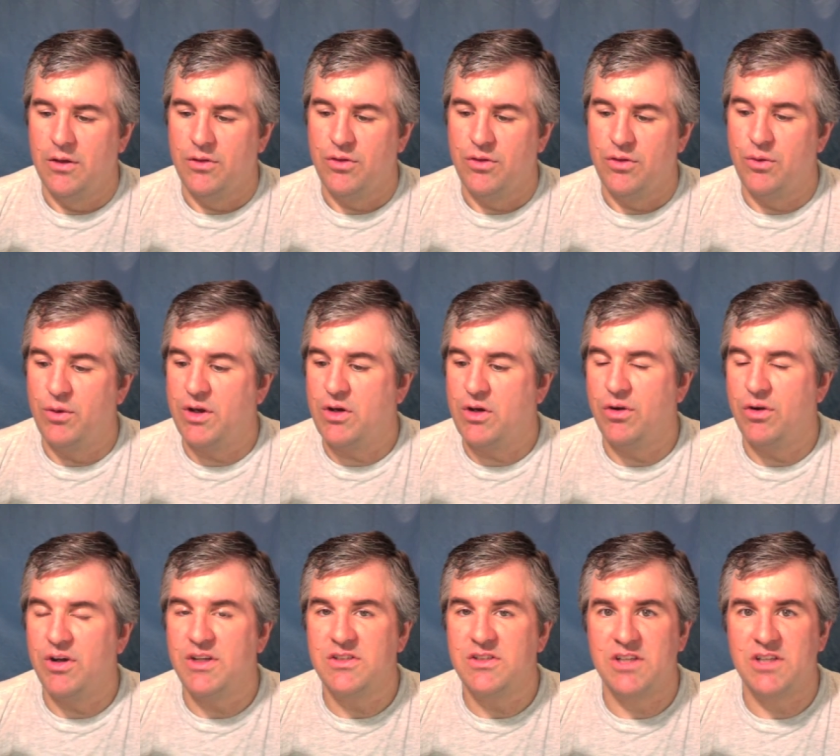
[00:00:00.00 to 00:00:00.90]
The
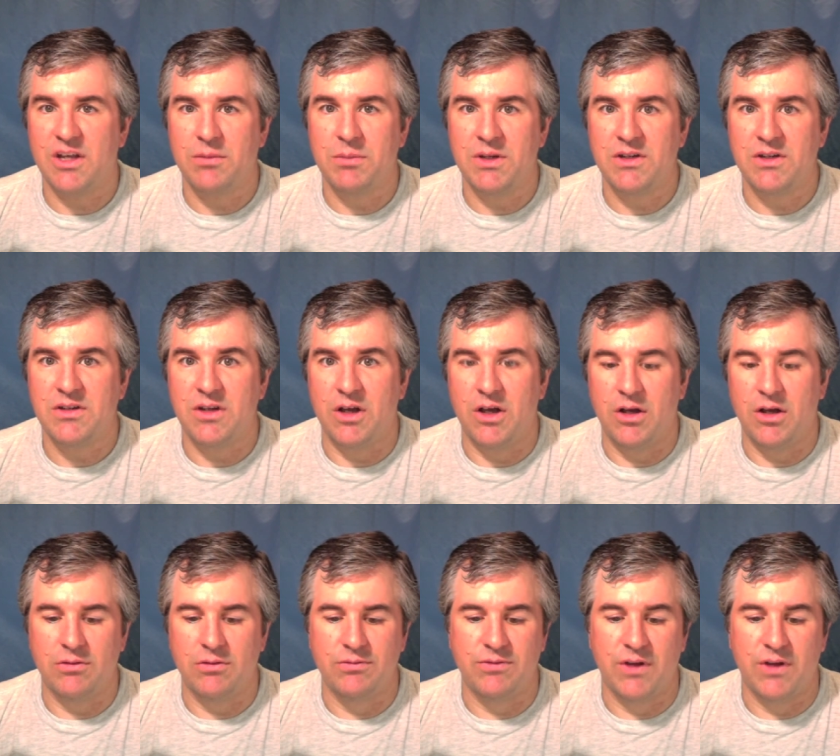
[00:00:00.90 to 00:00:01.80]
recurring segment
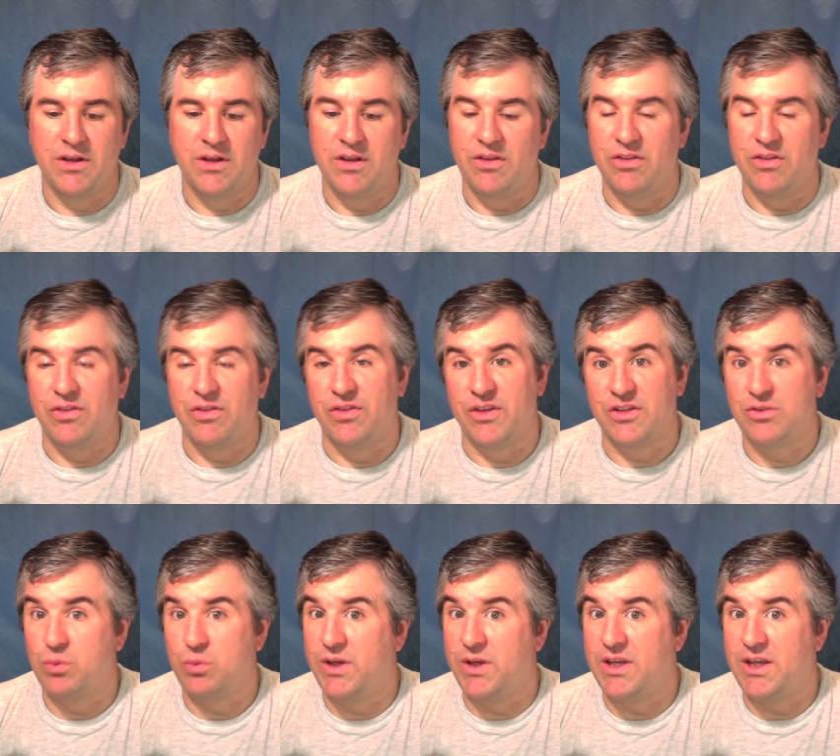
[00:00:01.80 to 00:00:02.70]
of
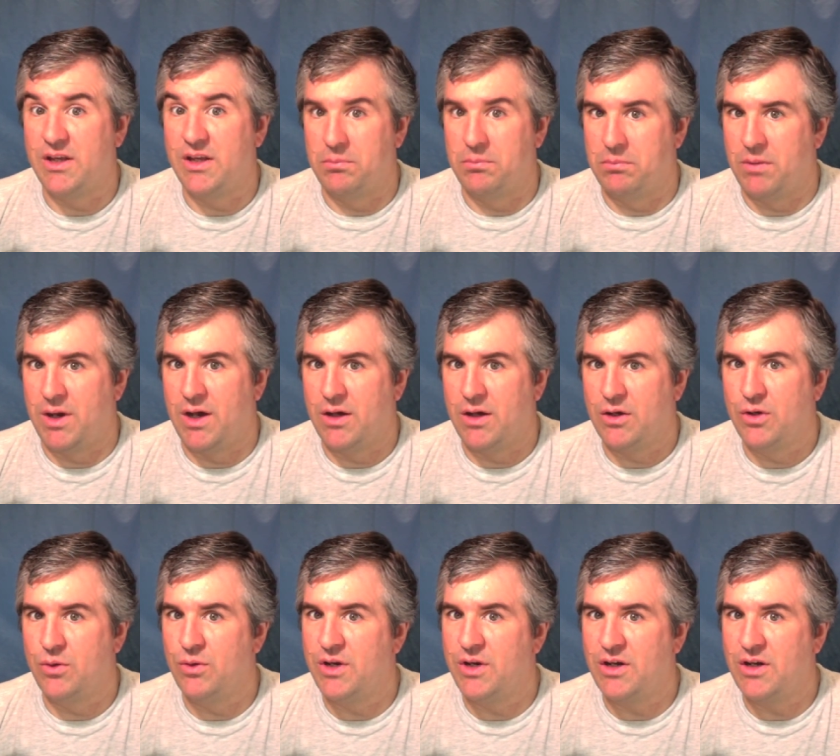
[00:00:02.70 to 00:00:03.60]
This Week in
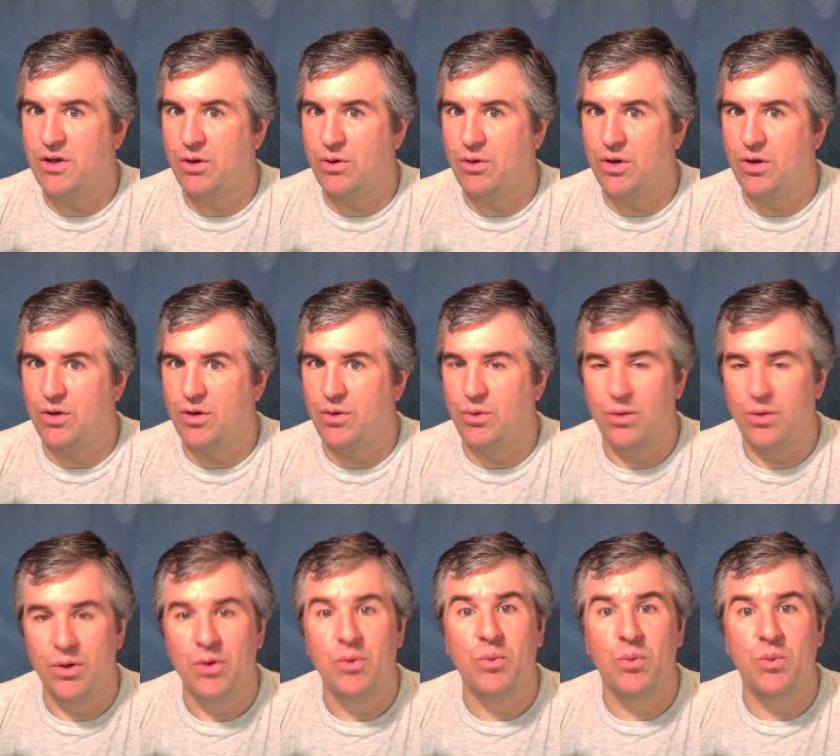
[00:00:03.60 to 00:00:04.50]
Ma-kun and Coco
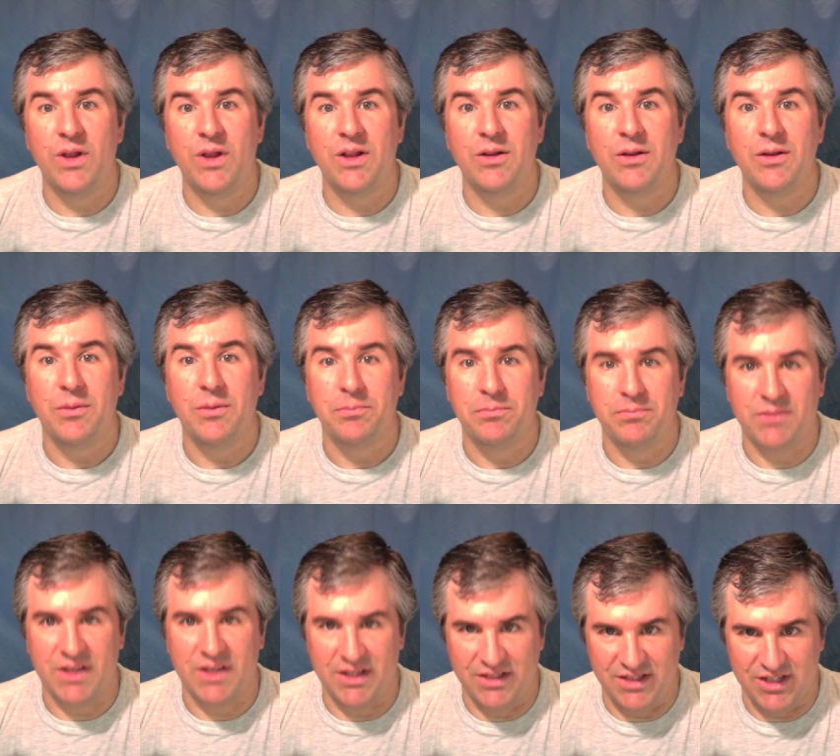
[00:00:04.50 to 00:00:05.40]
will
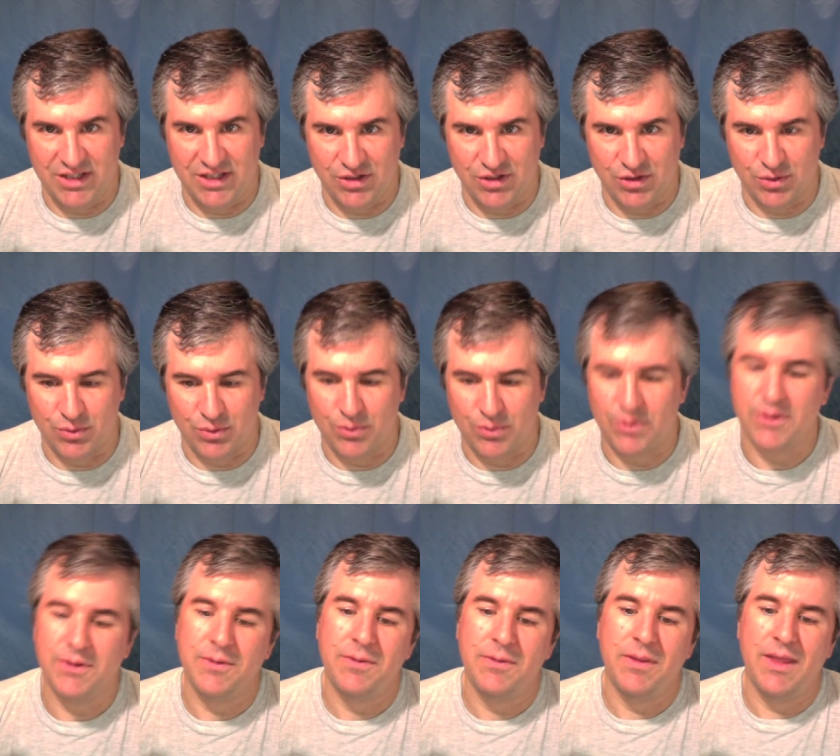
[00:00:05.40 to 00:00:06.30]
continue.
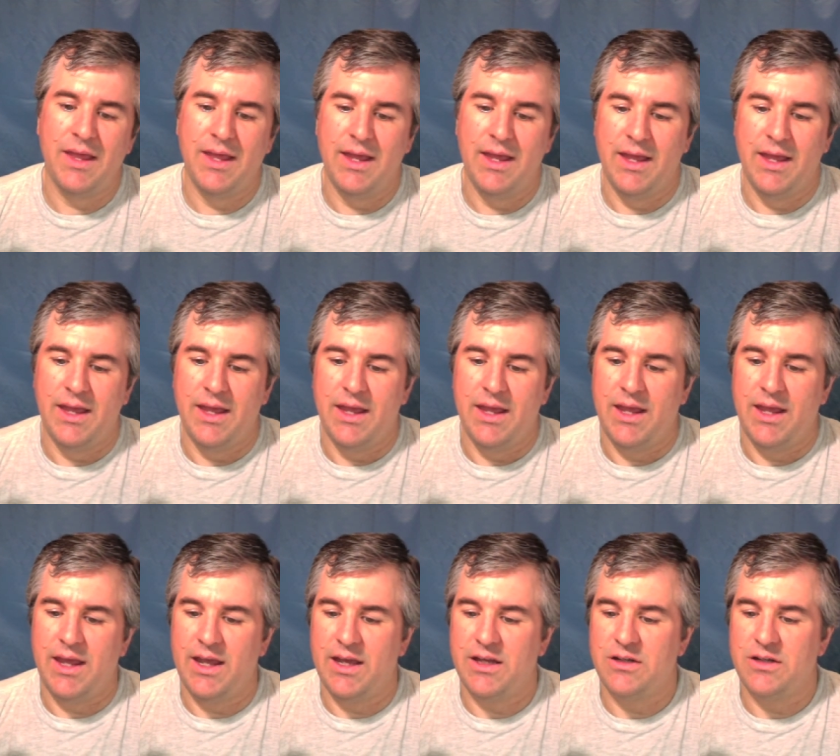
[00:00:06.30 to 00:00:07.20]

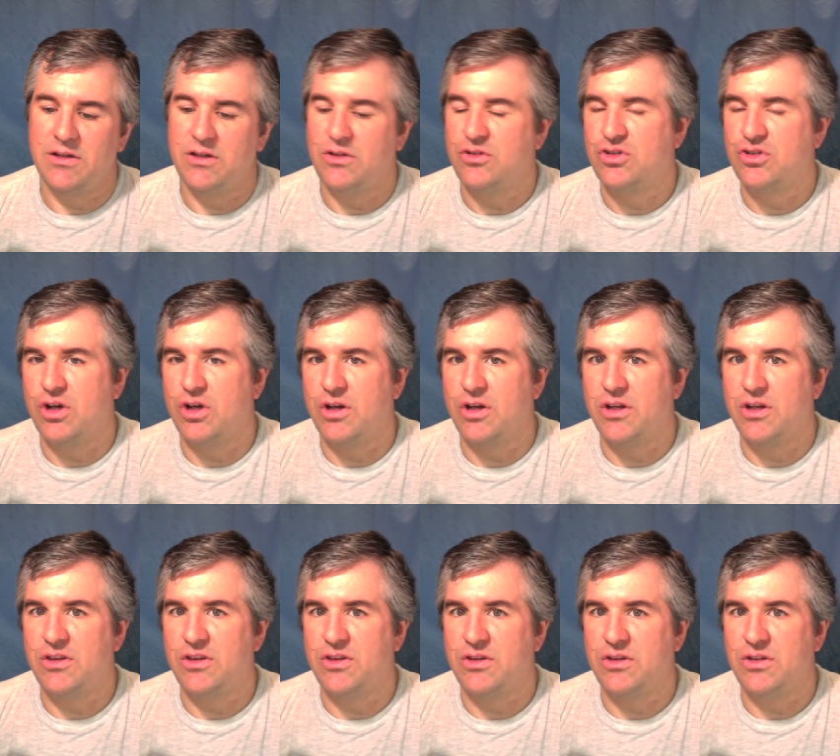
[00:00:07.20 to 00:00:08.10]
And John
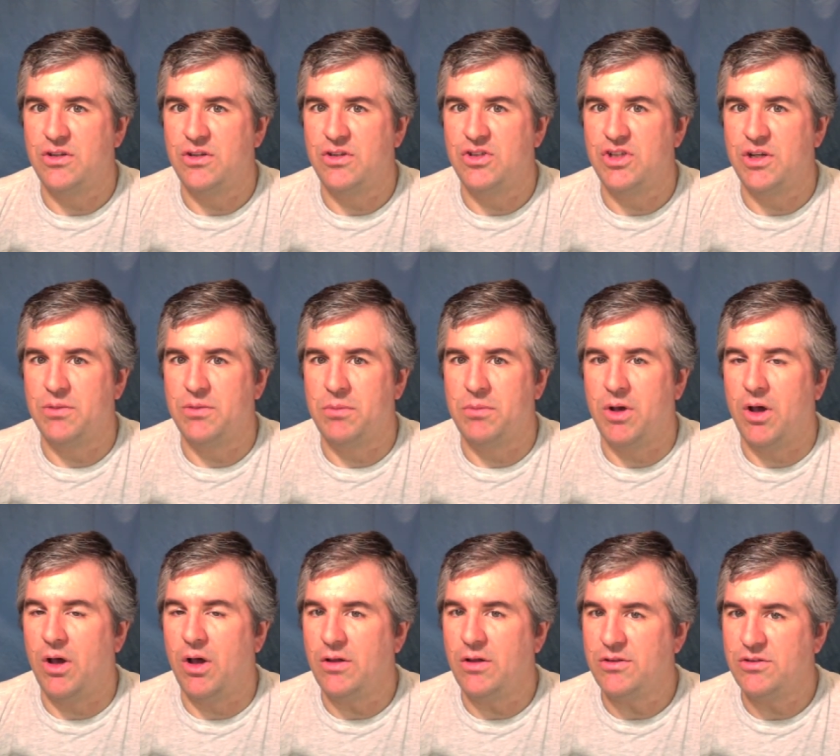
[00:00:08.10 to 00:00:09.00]
and Jim
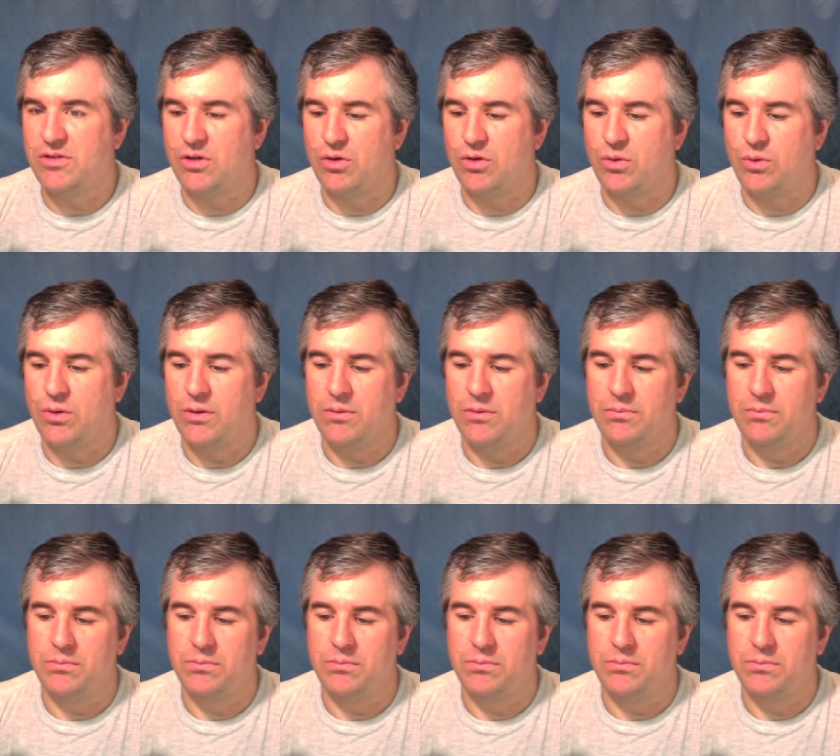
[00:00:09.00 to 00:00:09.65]
also